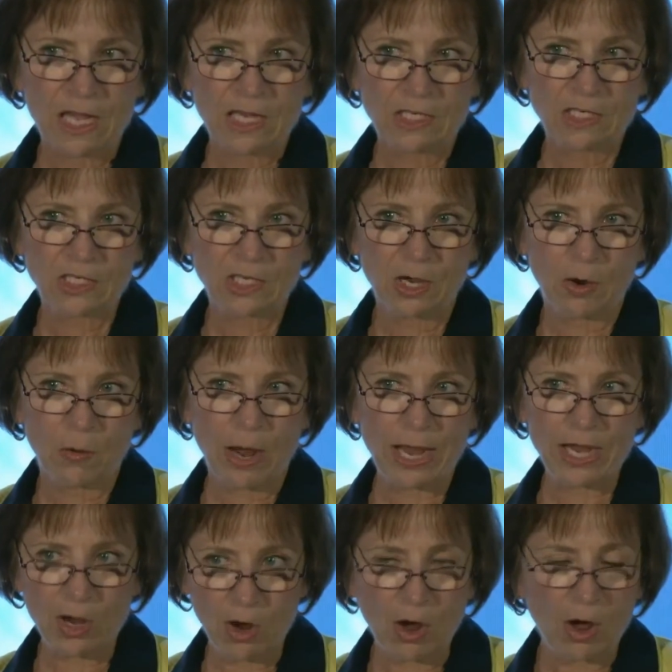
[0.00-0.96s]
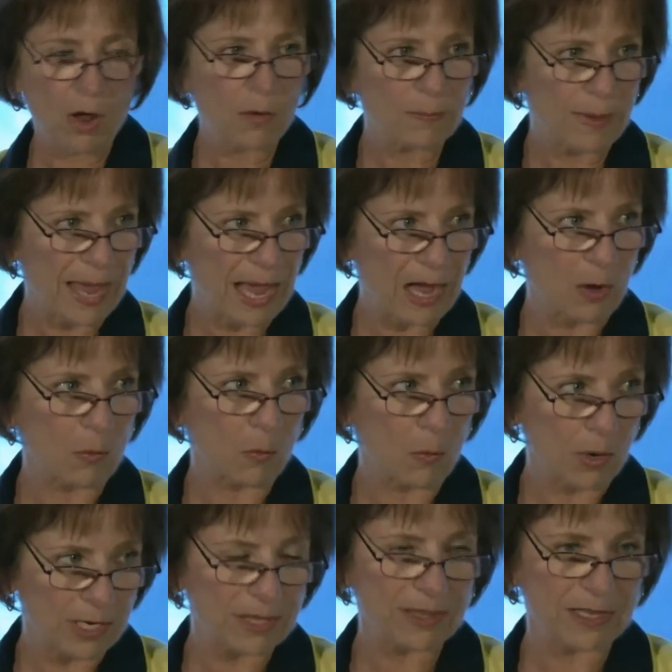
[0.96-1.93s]
So I called back
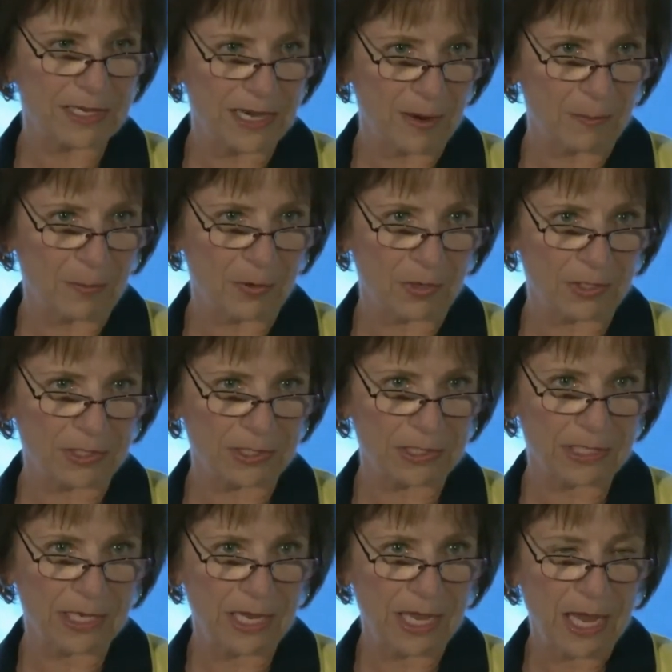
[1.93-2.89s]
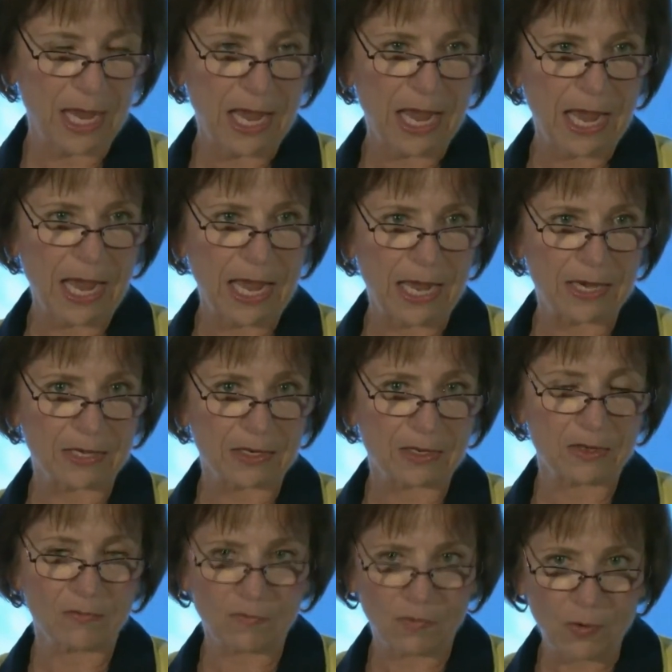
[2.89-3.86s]
one of the numbers, and
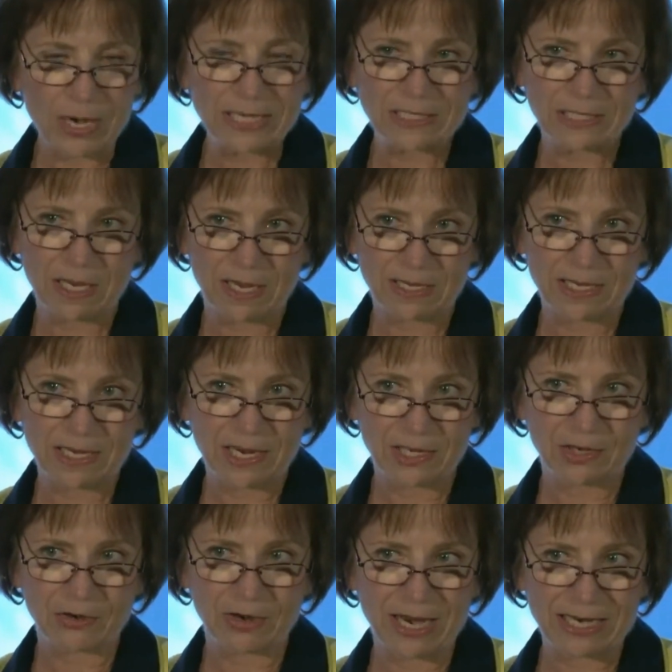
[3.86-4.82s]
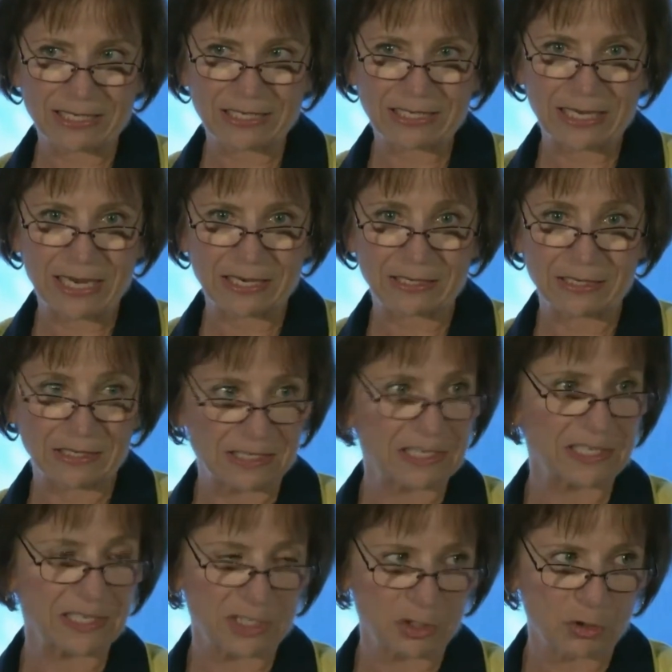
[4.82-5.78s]
the voice on the other end said,
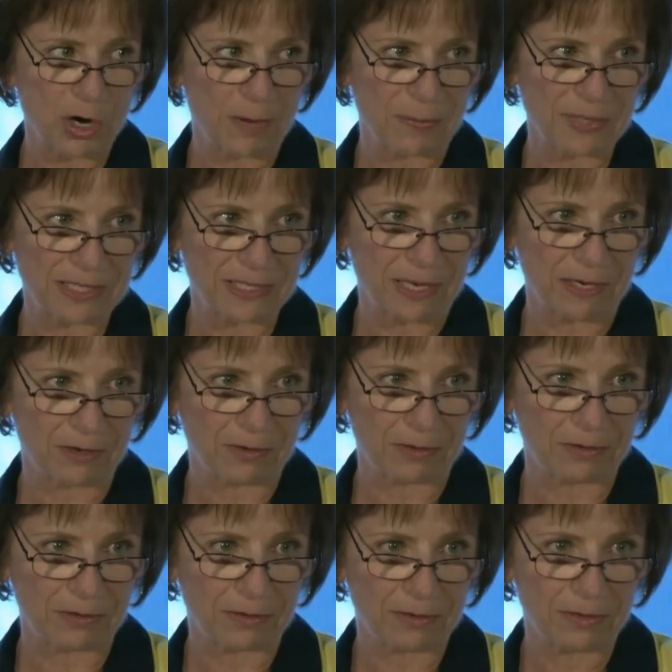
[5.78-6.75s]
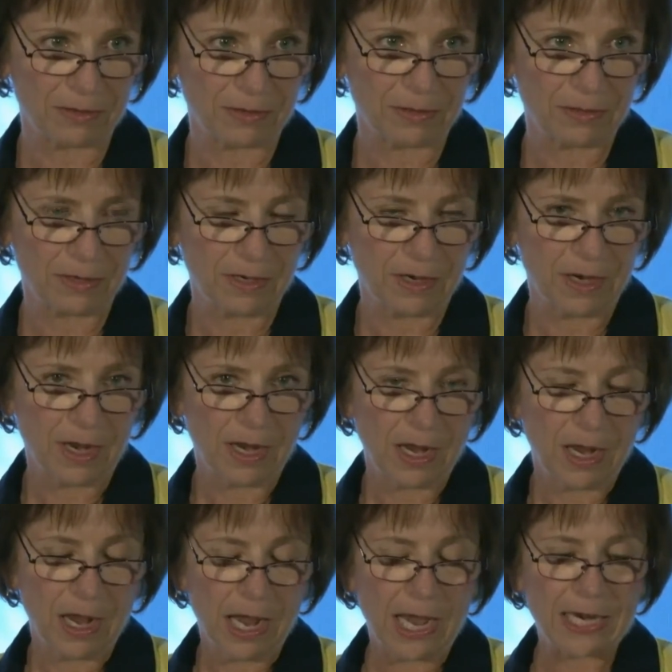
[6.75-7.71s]
"This is the trauma center."
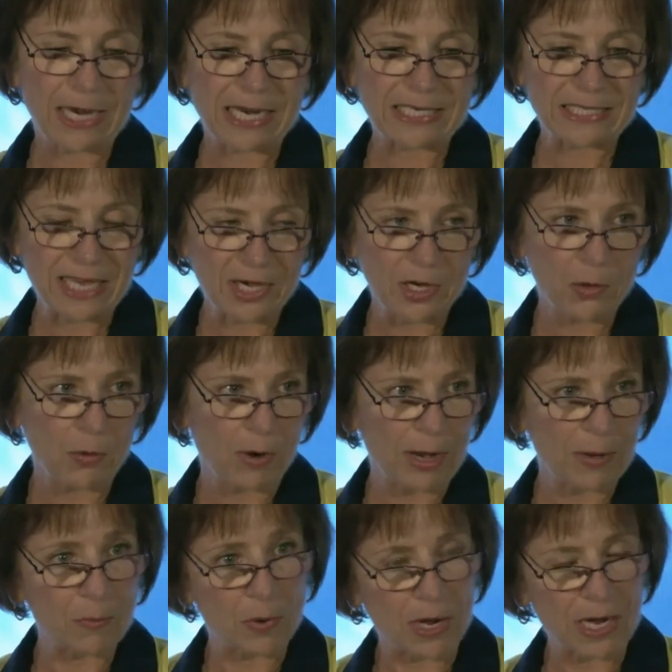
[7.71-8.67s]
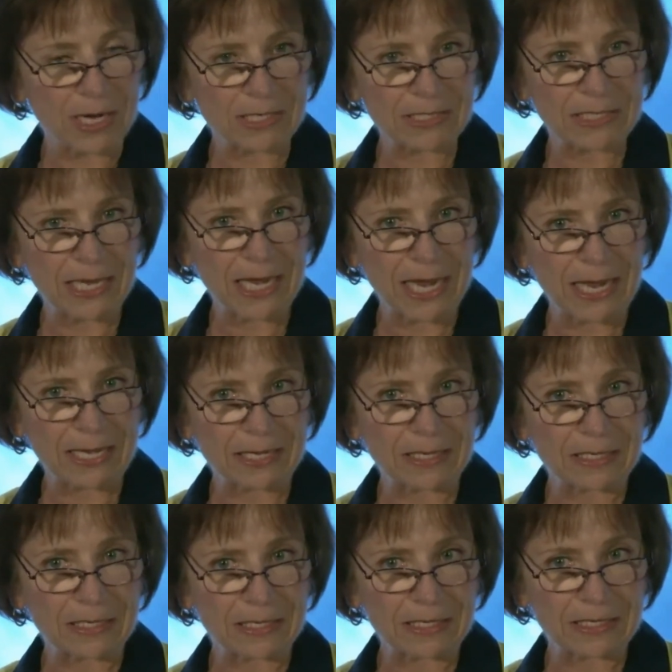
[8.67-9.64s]
And I said who I was,
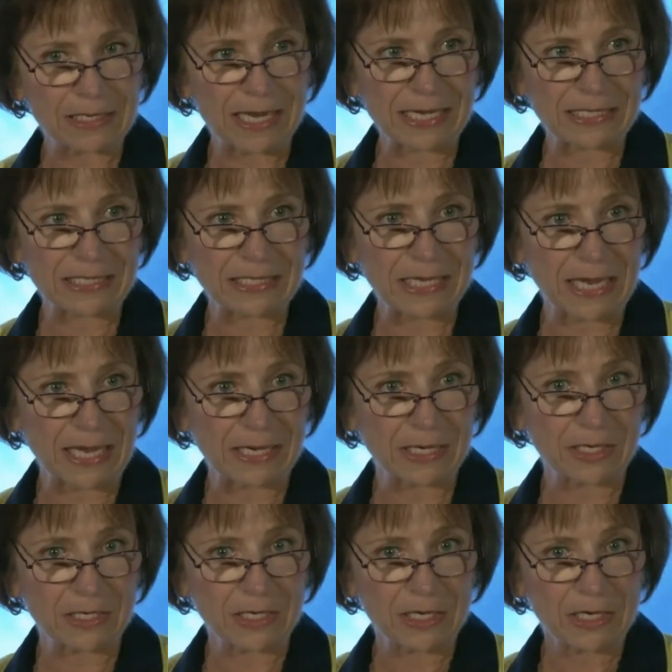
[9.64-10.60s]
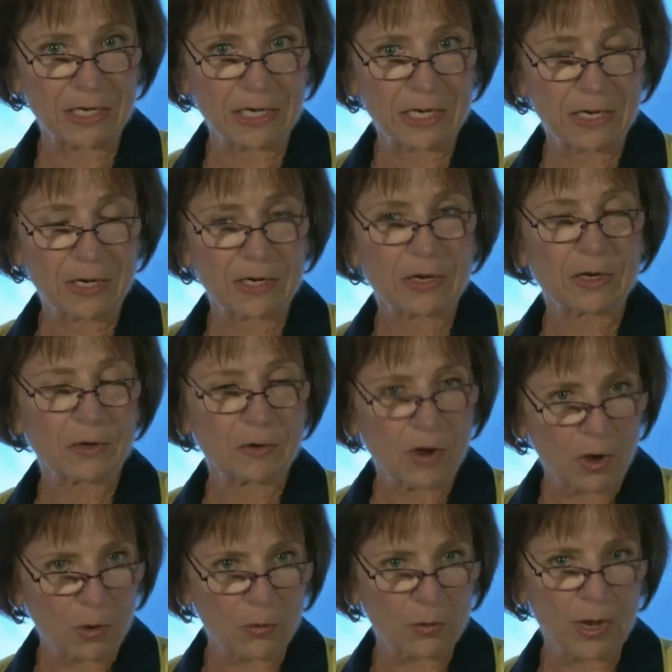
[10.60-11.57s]
and they said,
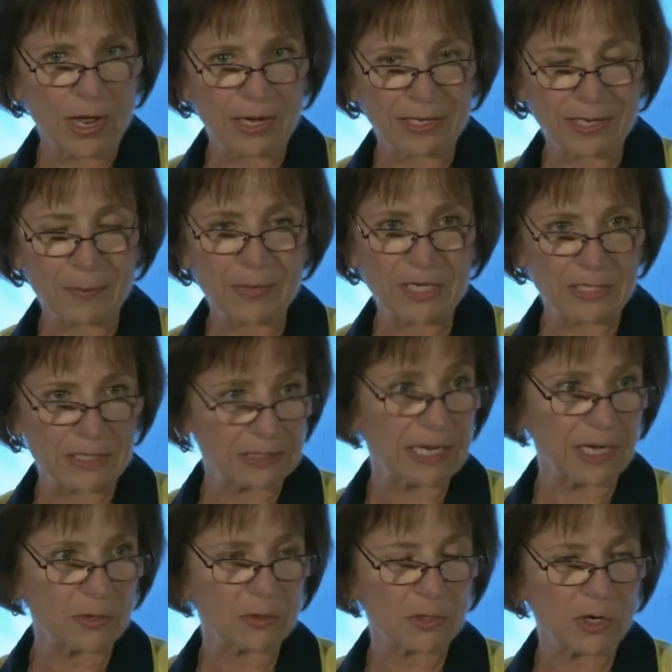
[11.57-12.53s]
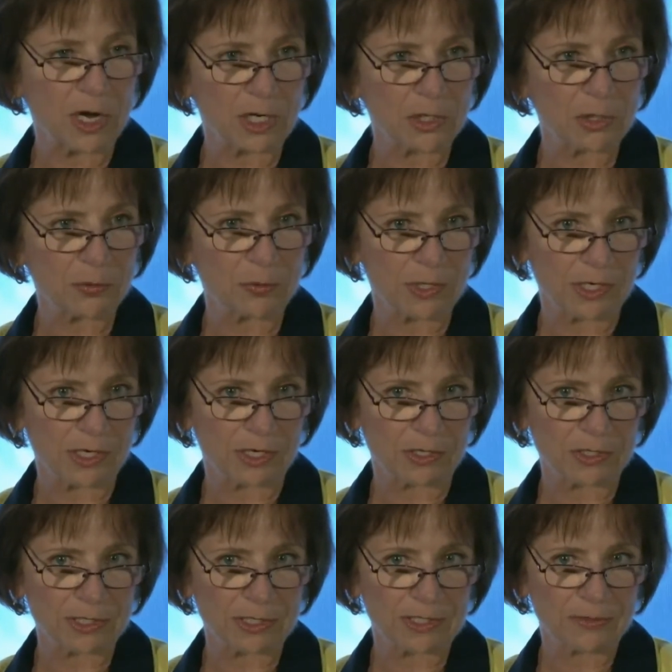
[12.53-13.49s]
"Hold on, let you talk to a
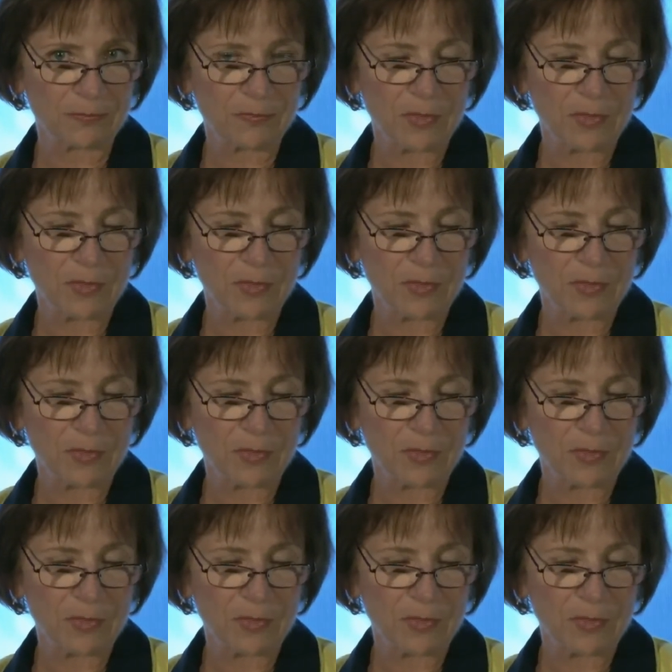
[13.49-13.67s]
nurse."